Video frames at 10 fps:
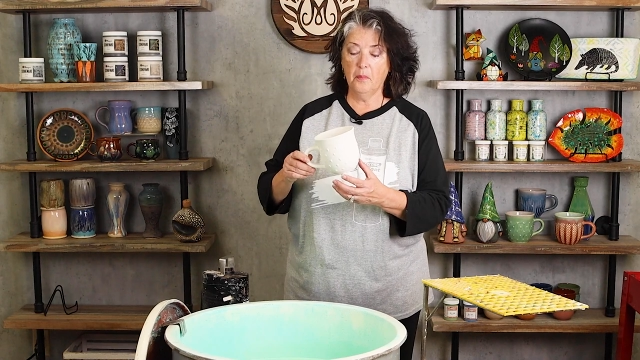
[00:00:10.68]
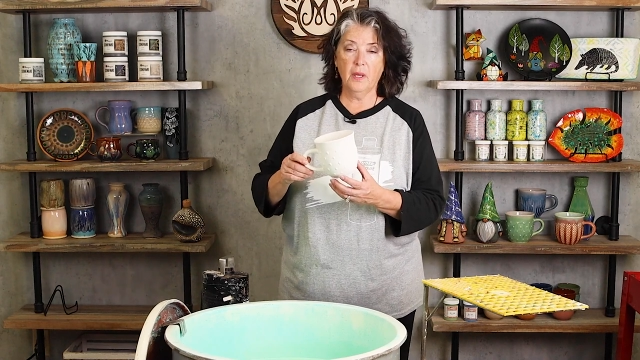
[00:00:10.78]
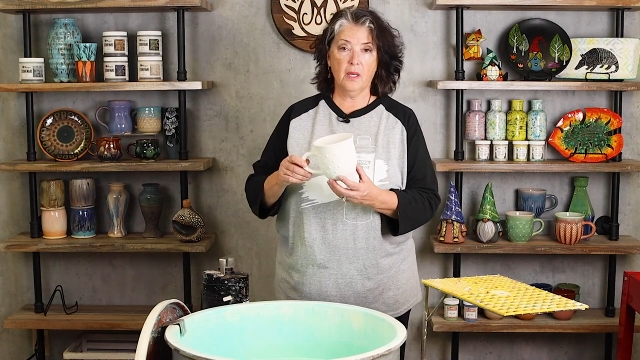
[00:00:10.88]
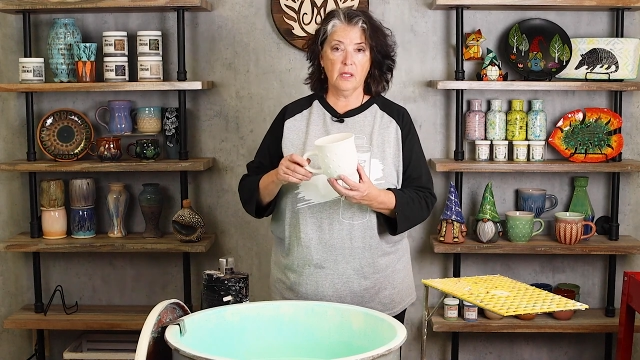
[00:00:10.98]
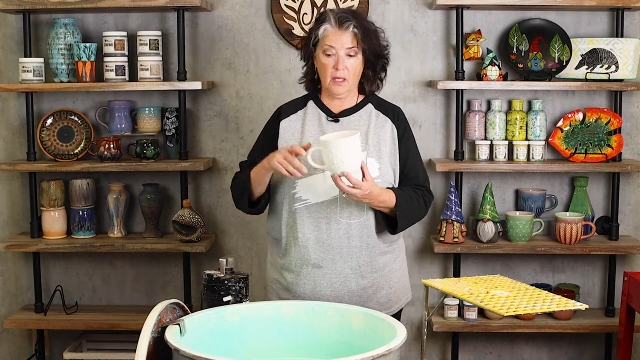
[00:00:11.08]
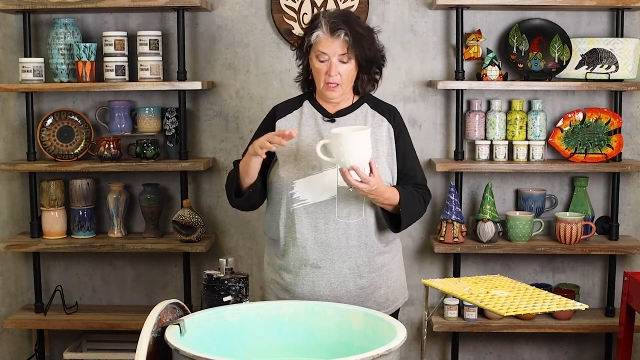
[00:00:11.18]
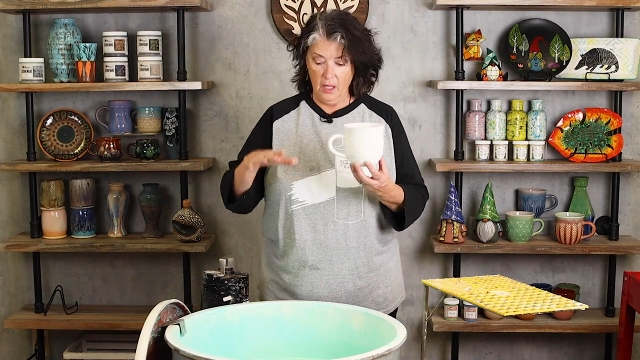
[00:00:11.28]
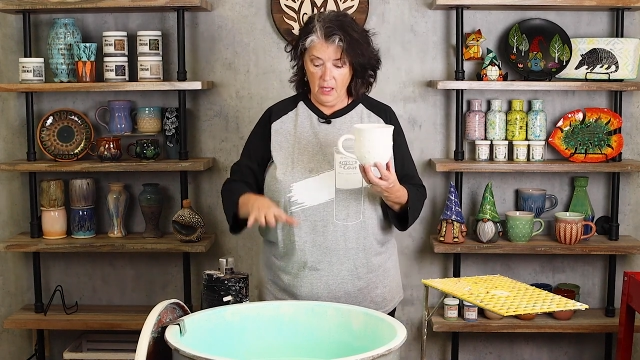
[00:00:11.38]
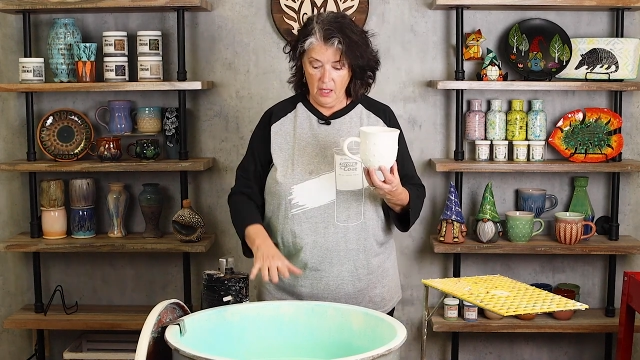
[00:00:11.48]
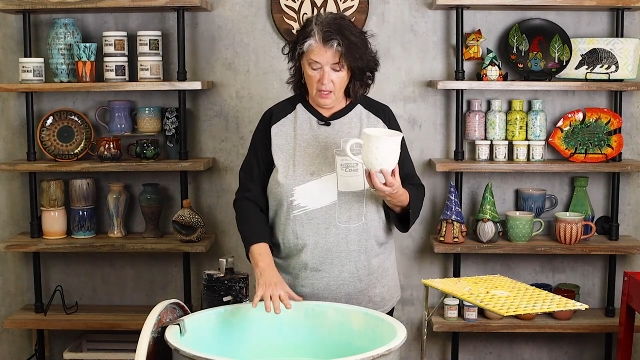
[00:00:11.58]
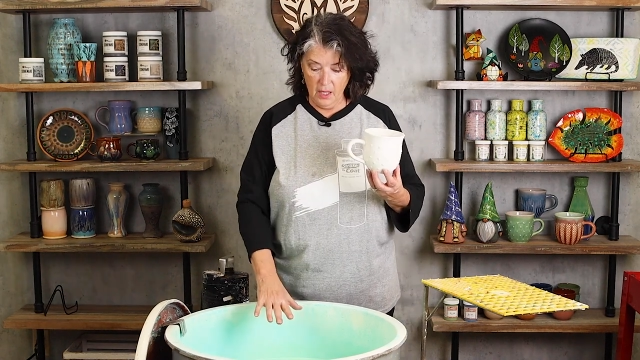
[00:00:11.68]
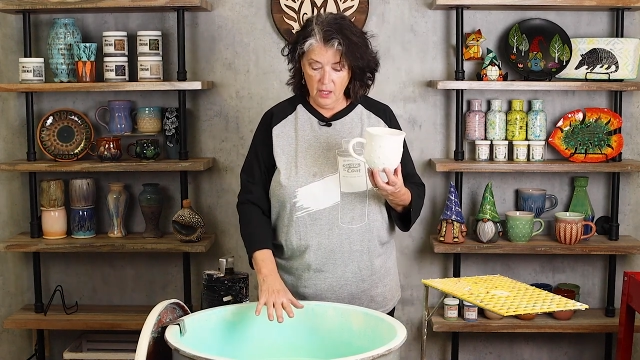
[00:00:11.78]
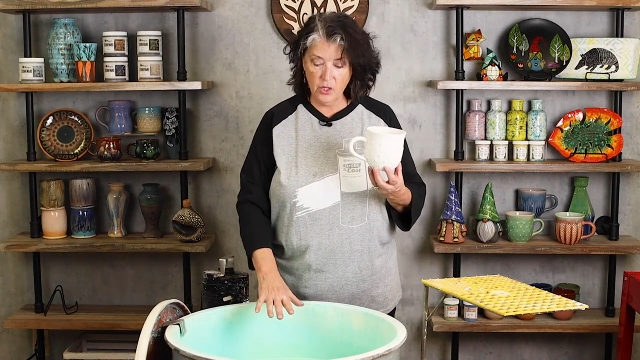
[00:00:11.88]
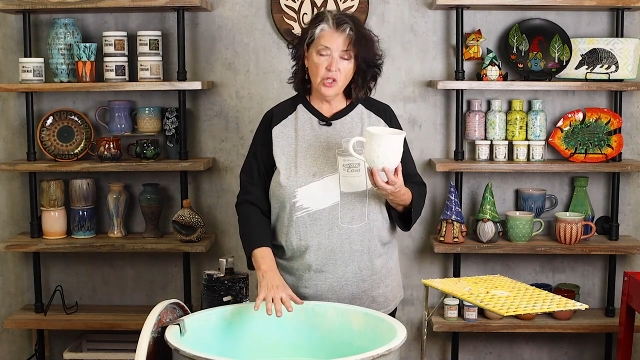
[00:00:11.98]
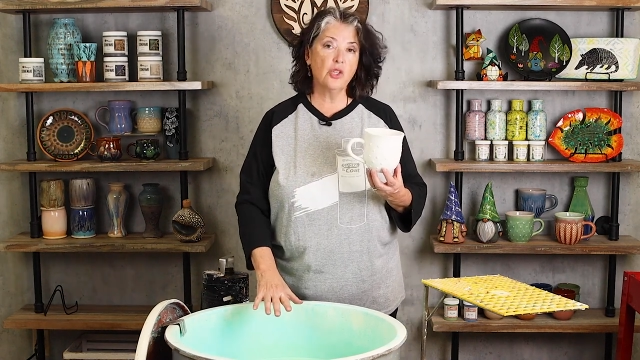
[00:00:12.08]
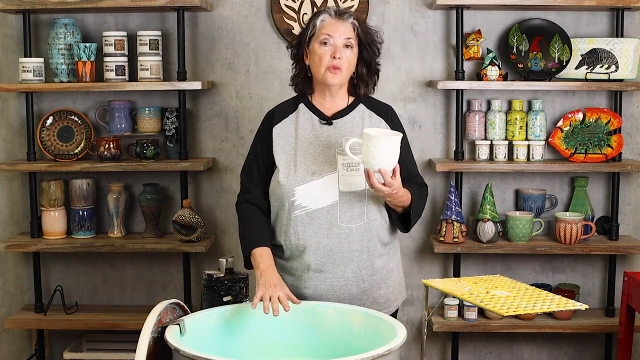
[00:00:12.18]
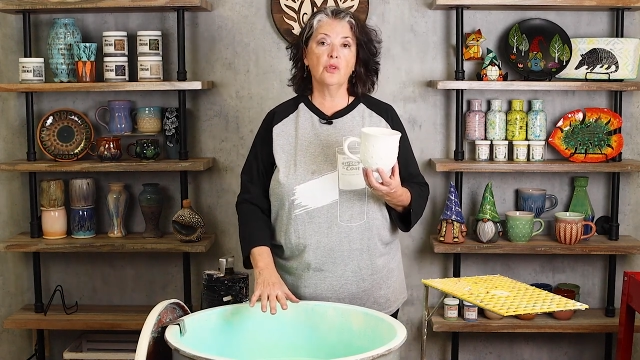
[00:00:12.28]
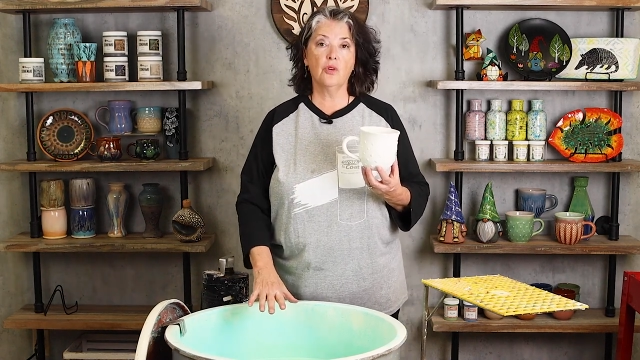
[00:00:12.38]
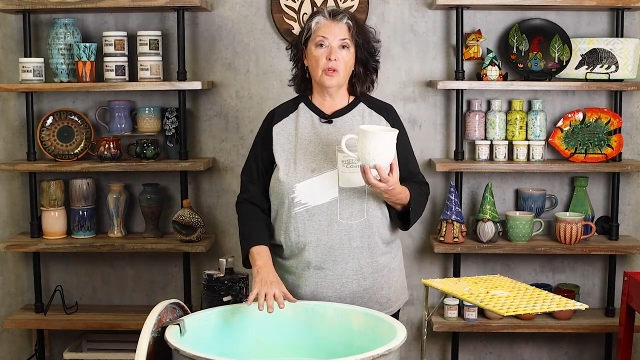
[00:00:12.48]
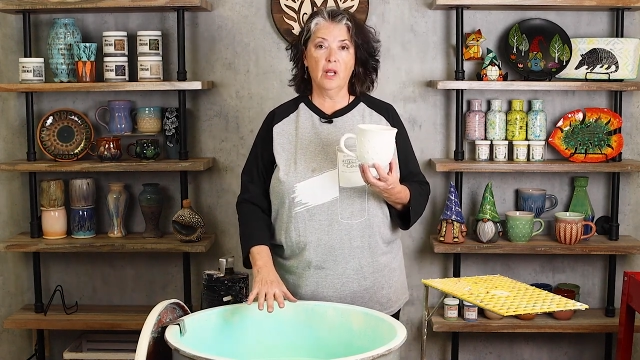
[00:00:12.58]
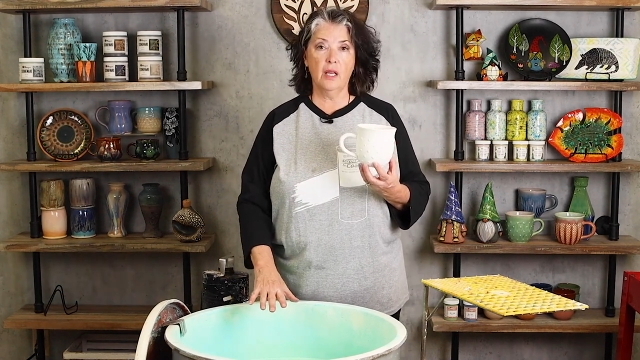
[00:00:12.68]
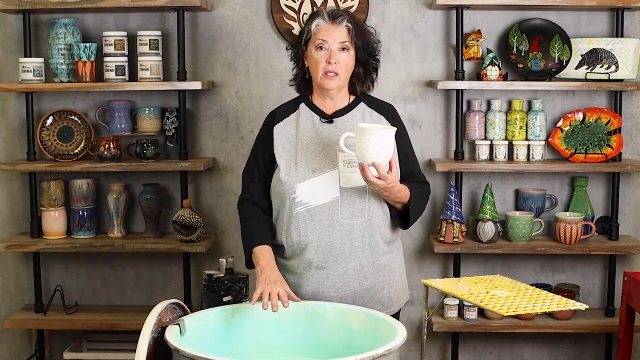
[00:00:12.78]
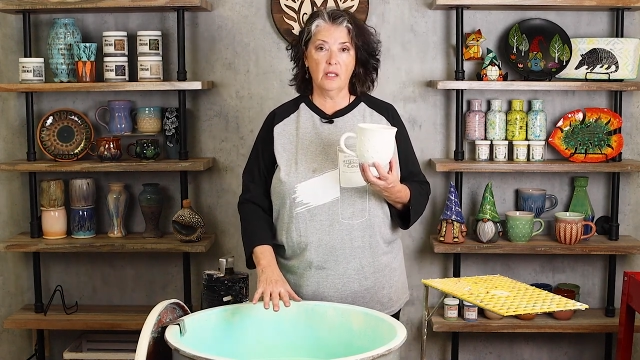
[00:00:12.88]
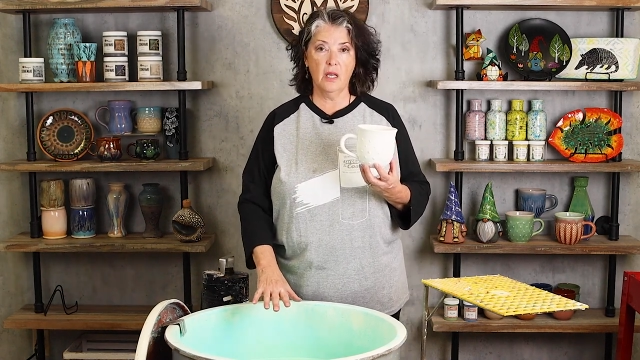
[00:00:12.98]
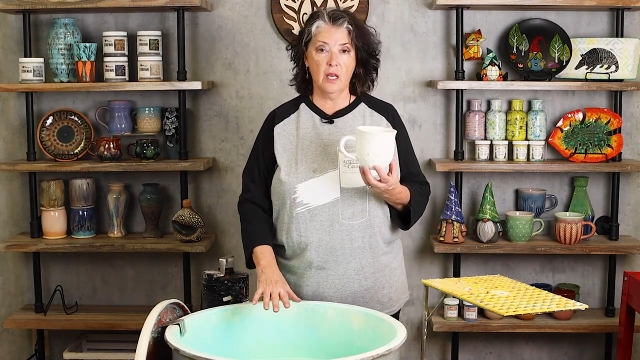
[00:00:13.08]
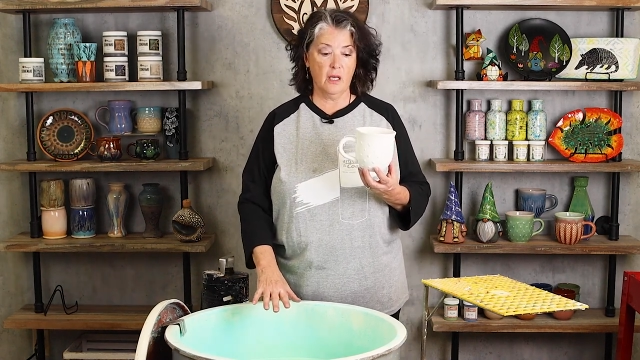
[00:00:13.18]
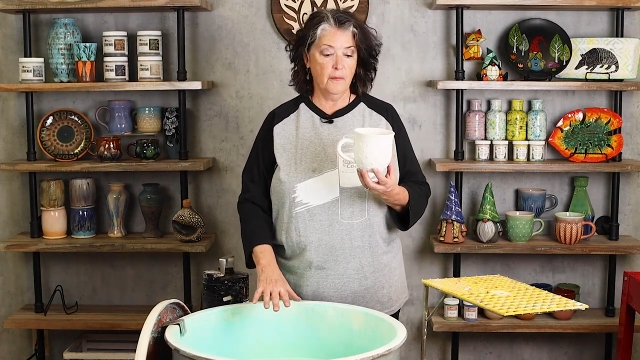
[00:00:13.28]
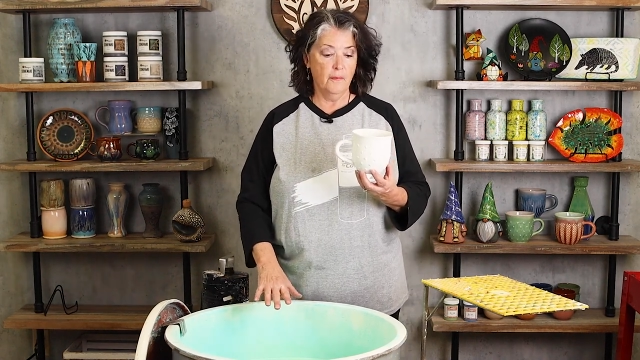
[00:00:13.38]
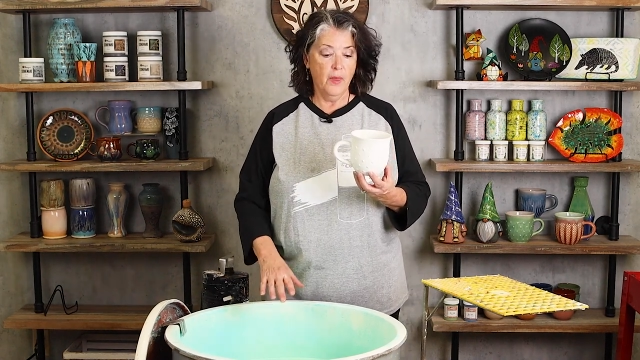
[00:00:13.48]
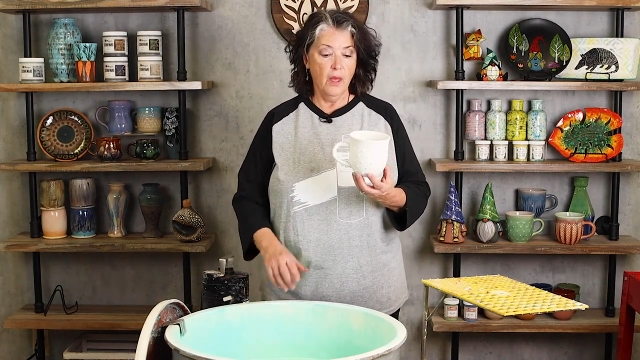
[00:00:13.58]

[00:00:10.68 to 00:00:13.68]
bisque into your glaze tank.